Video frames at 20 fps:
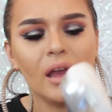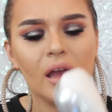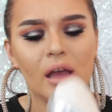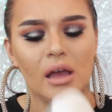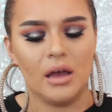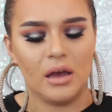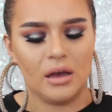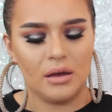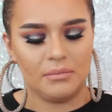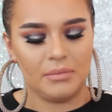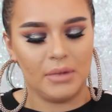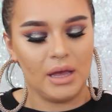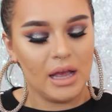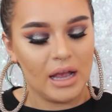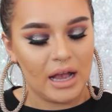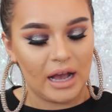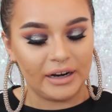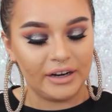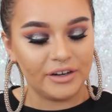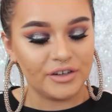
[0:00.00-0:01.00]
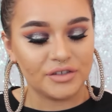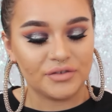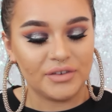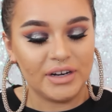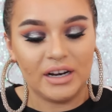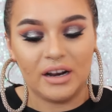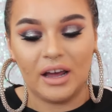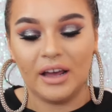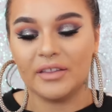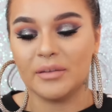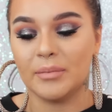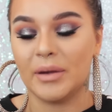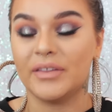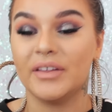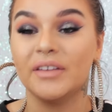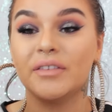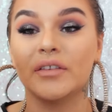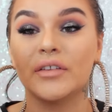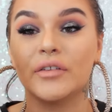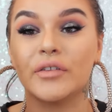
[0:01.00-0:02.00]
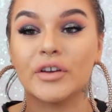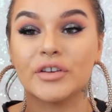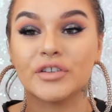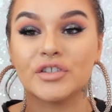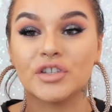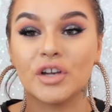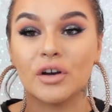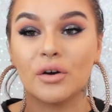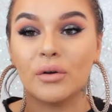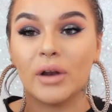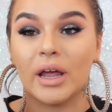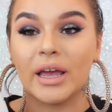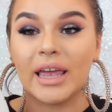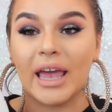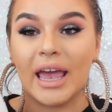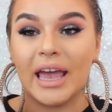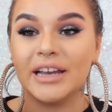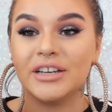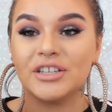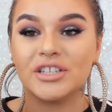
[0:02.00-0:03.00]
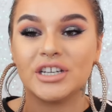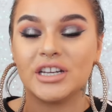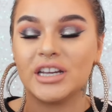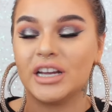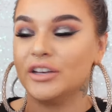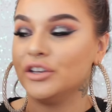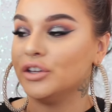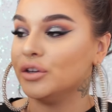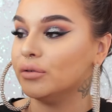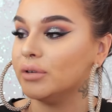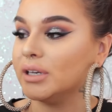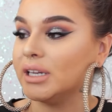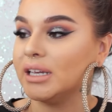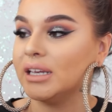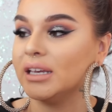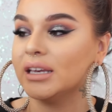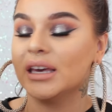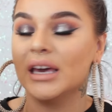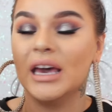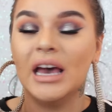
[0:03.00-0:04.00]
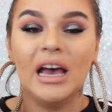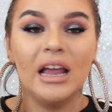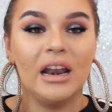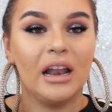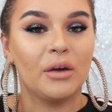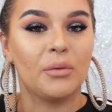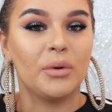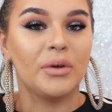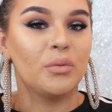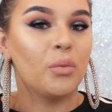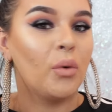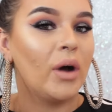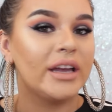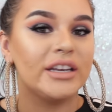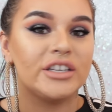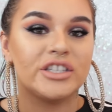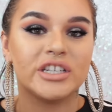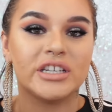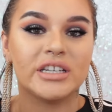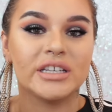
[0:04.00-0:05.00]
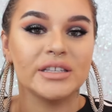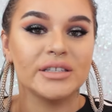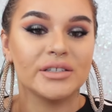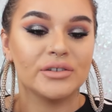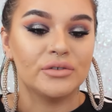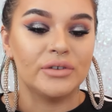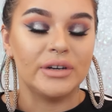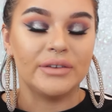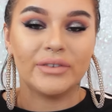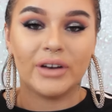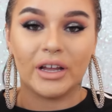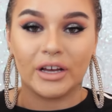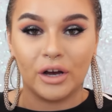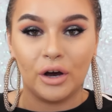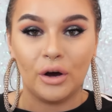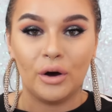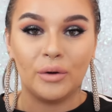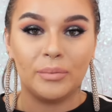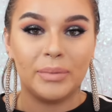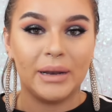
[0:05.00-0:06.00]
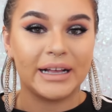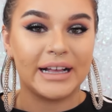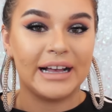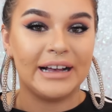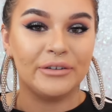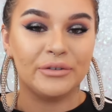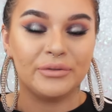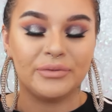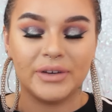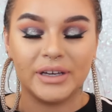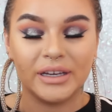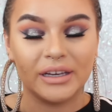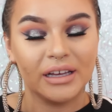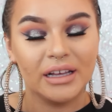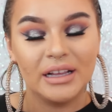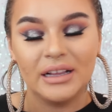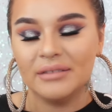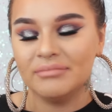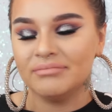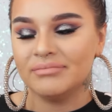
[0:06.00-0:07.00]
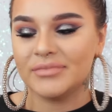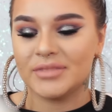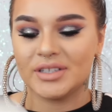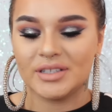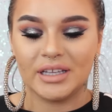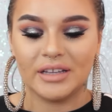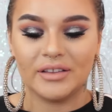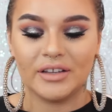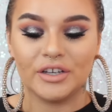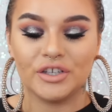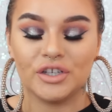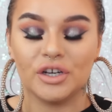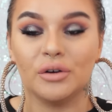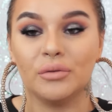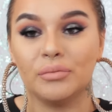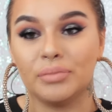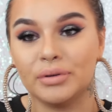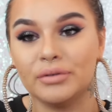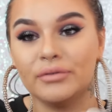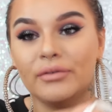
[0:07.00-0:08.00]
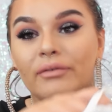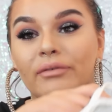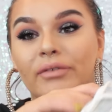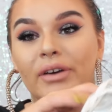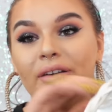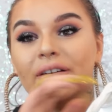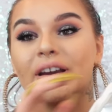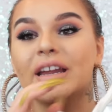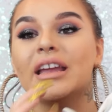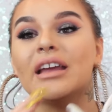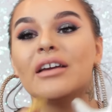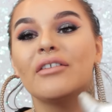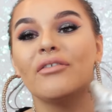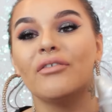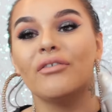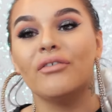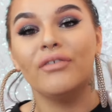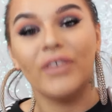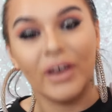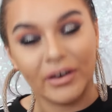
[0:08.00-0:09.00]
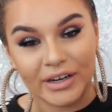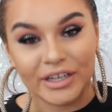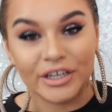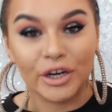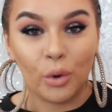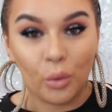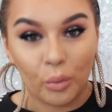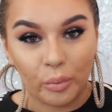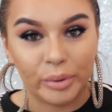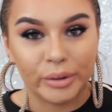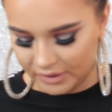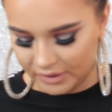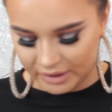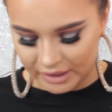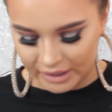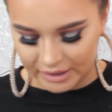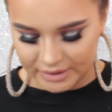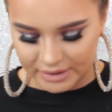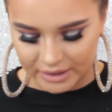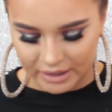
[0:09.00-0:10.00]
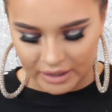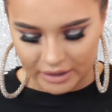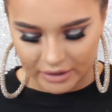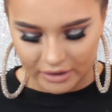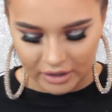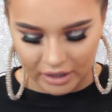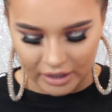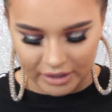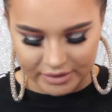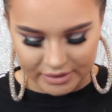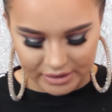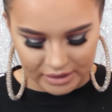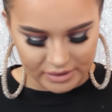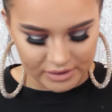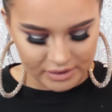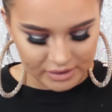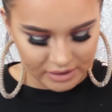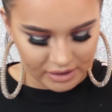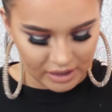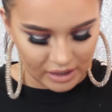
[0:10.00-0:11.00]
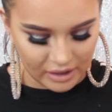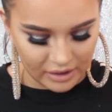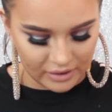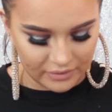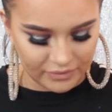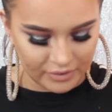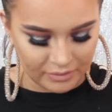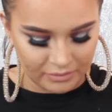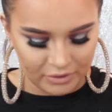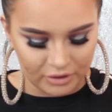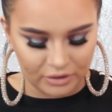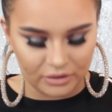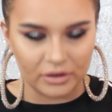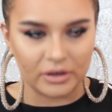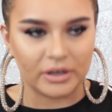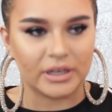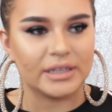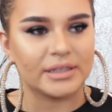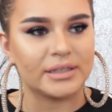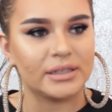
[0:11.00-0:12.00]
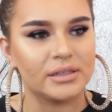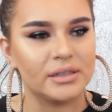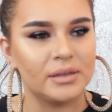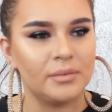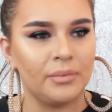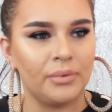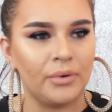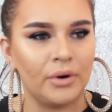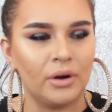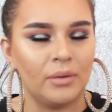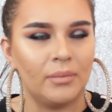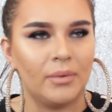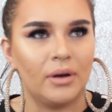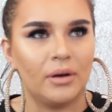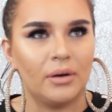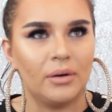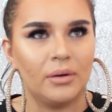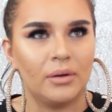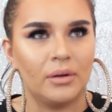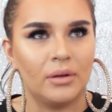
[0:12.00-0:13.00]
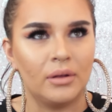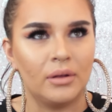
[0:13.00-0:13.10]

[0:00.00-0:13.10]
And I just really like them. I think that they're so like edgy and unique, like with white jeans or even like a whole black outfit. Just think they're dope. Very, very dope. The next thing I got is a skirt from New Look. Is this in promo?